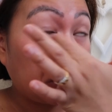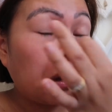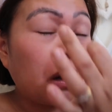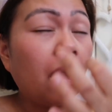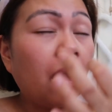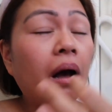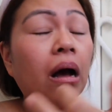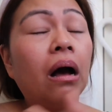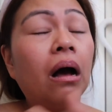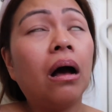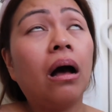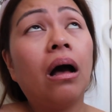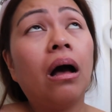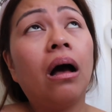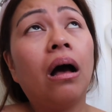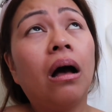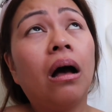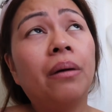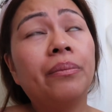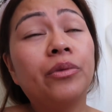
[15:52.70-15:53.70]

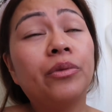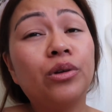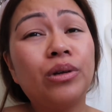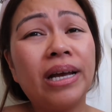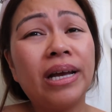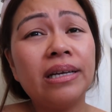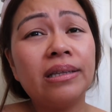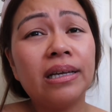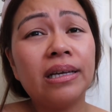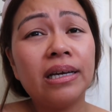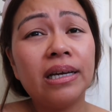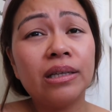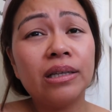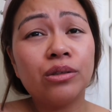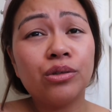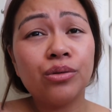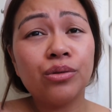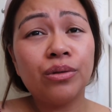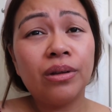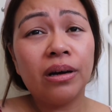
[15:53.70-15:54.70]
donating it
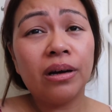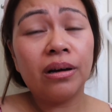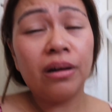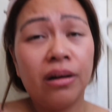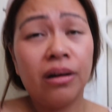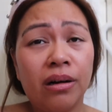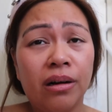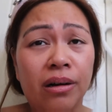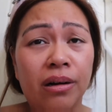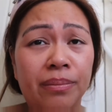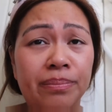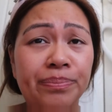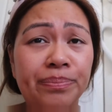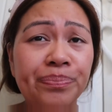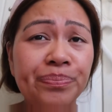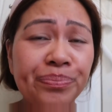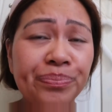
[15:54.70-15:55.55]
to the